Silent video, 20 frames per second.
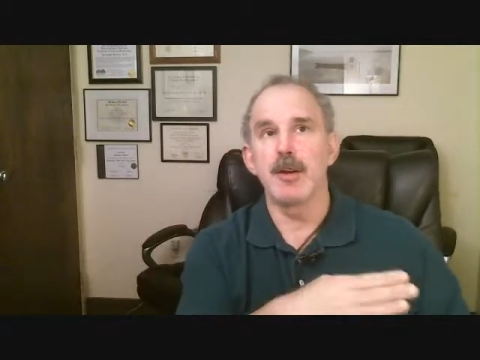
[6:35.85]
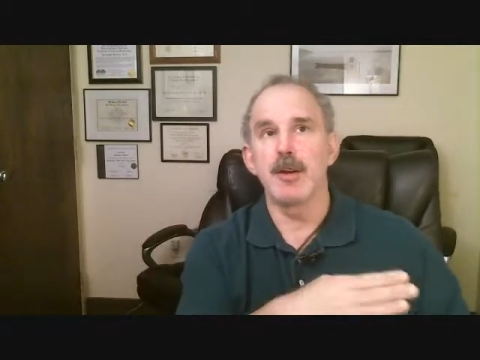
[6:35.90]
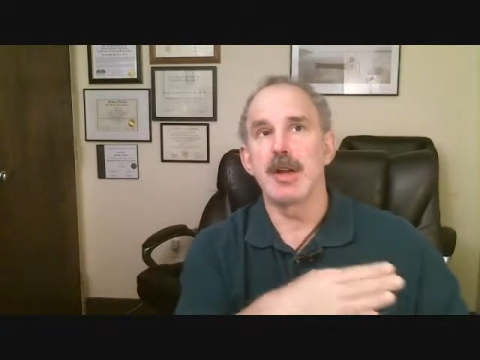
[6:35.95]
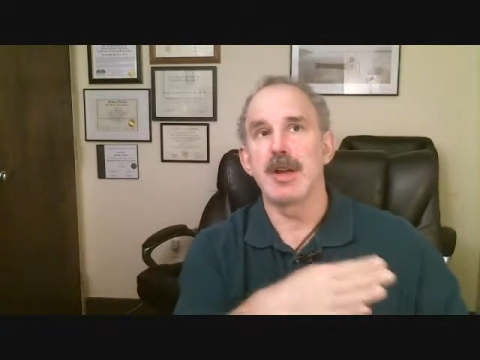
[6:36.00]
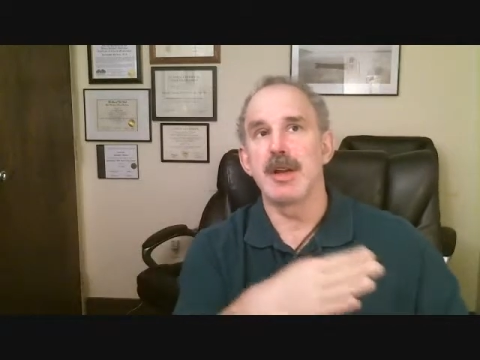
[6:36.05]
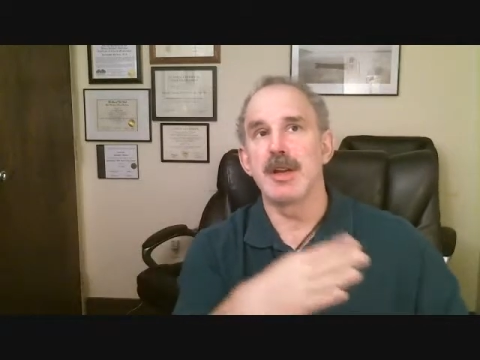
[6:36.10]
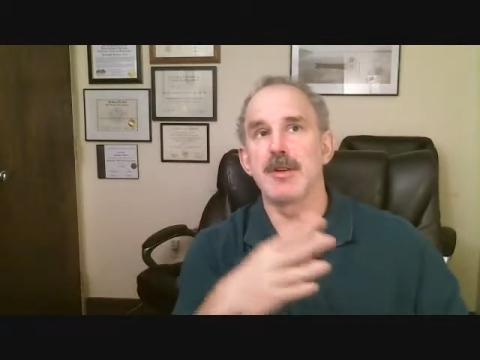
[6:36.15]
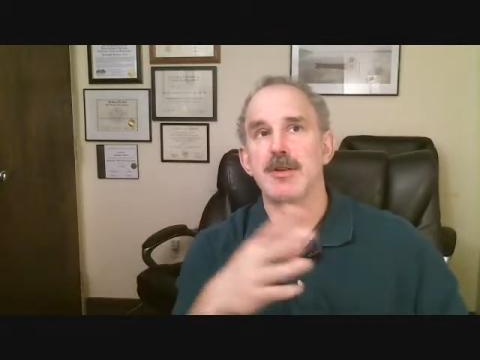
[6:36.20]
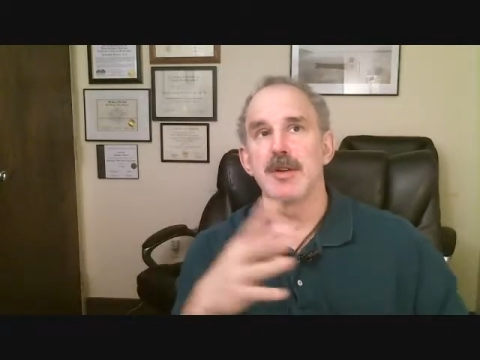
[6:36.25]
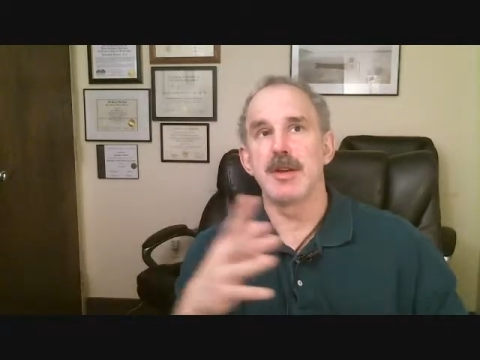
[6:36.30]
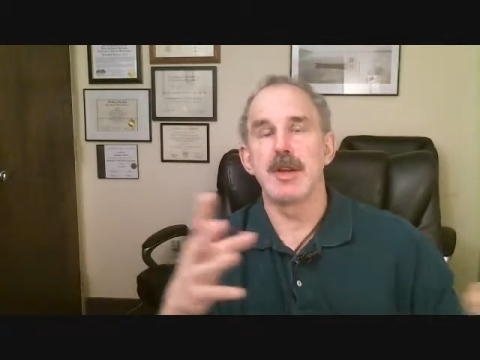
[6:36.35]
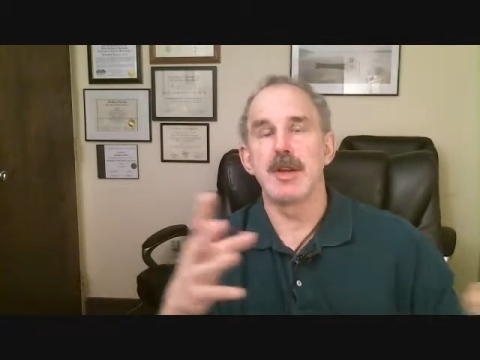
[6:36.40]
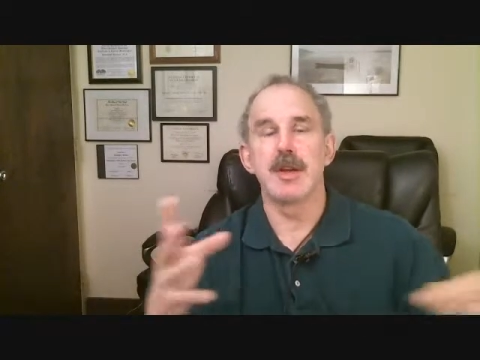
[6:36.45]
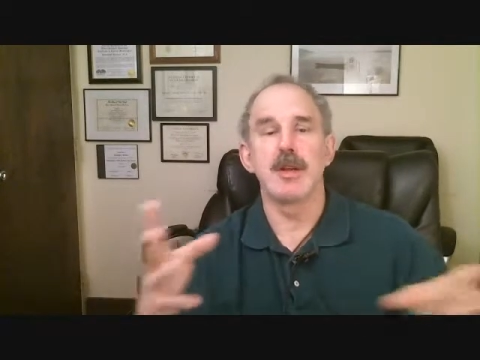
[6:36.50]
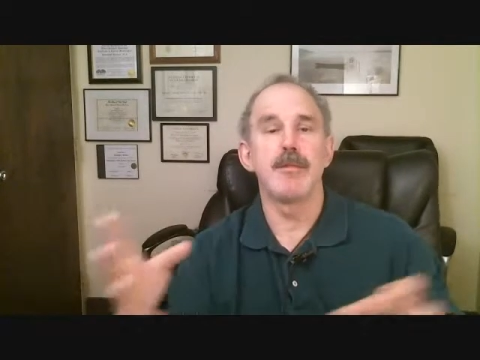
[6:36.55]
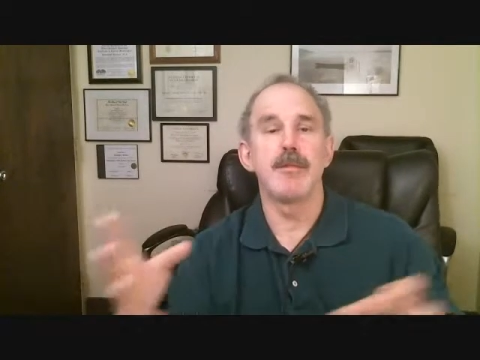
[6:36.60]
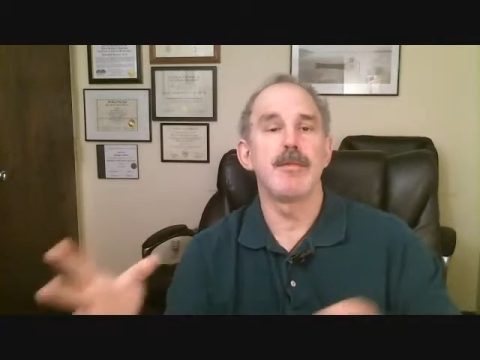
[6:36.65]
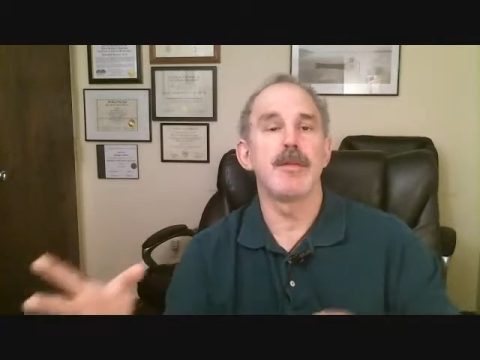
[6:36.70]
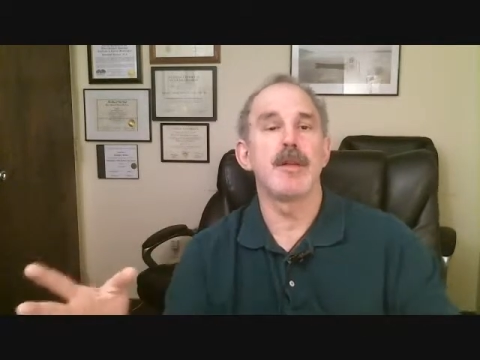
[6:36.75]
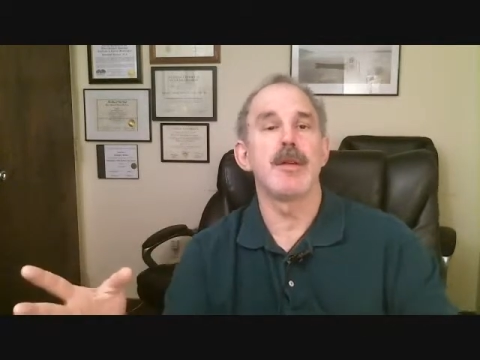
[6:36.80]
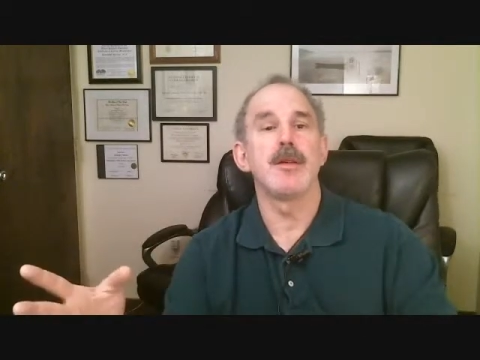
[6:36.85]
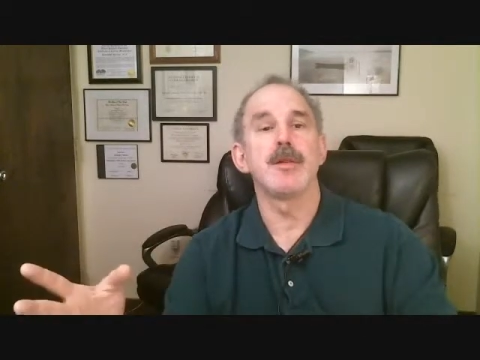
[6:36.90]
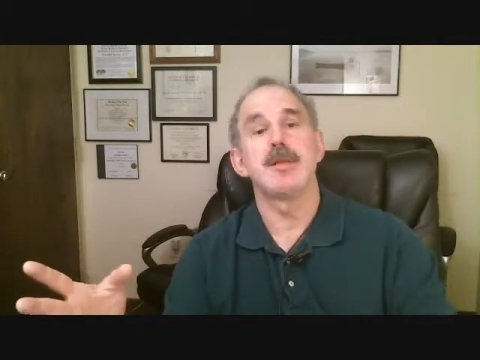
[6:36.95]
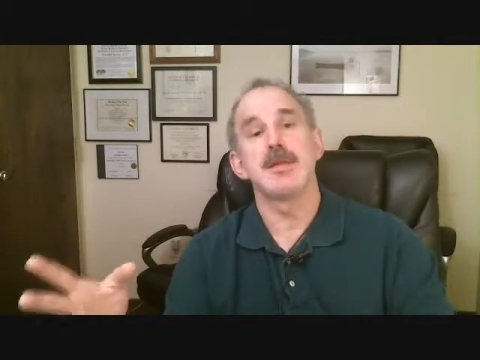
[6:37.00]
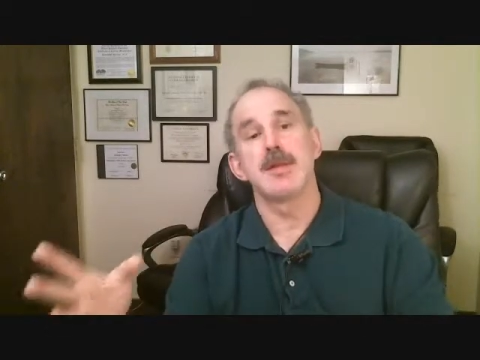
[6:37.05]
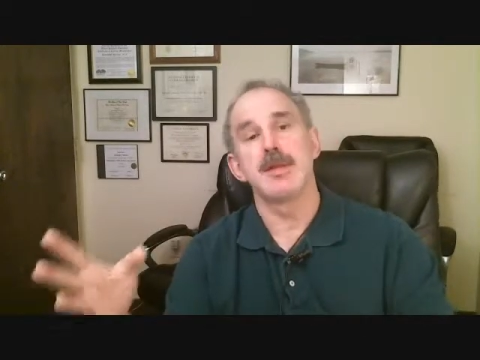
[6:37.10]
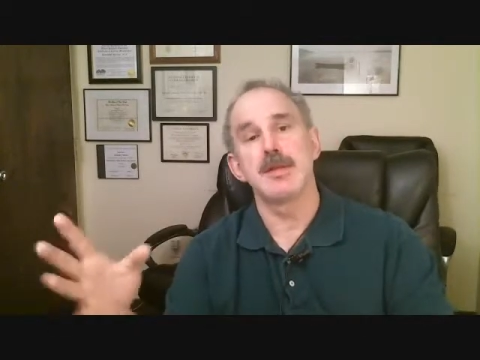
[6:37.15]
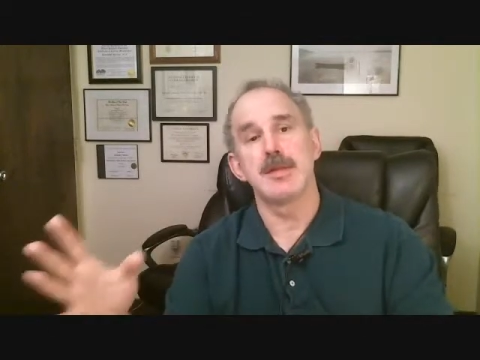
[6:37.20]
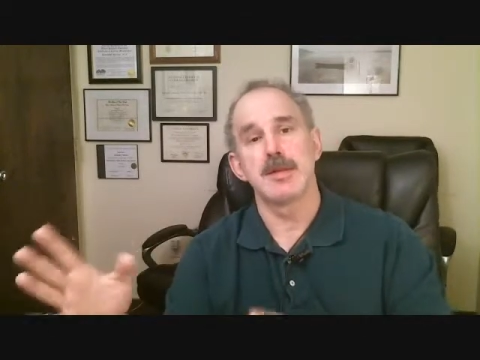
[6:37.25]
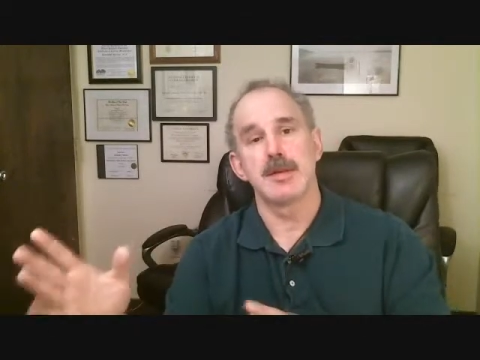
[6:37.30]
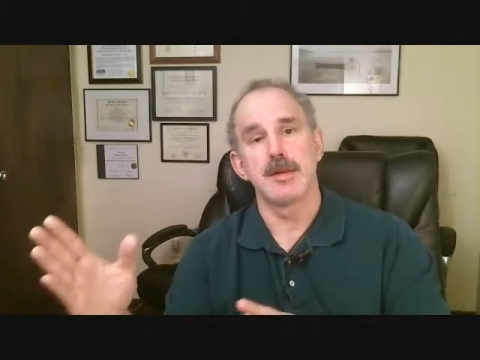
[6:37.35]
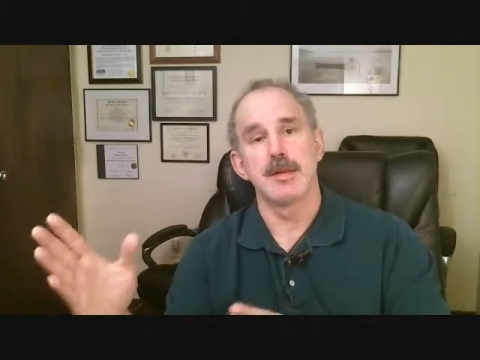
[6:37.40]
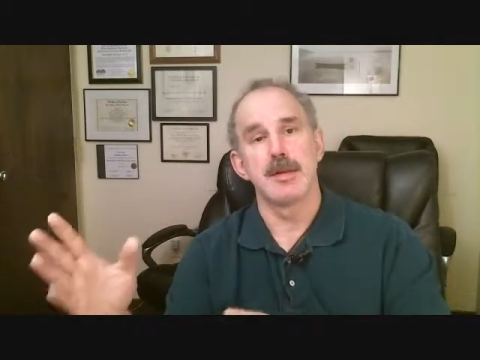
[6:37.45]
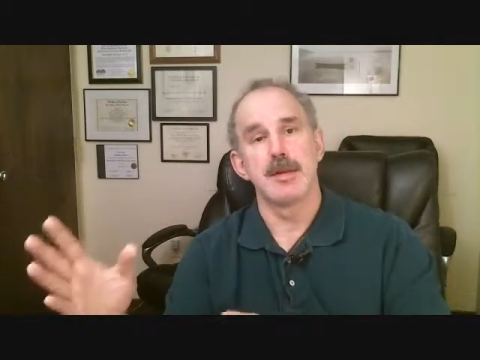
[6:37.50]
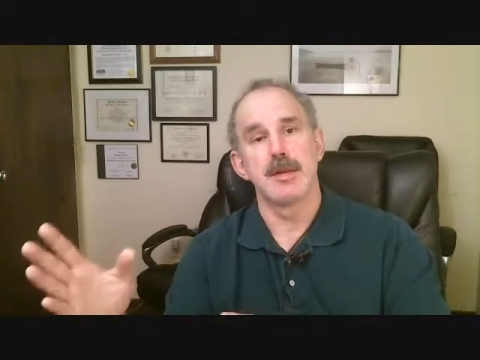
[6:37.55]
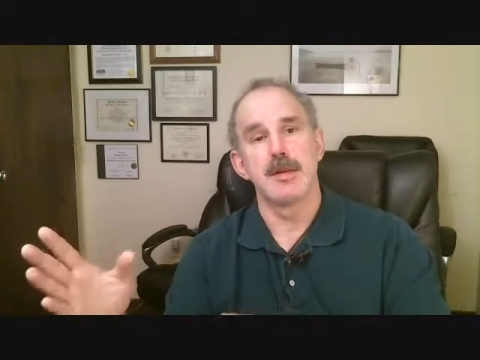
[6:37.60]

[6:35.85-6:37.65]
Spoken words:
or get a training in hypnosis,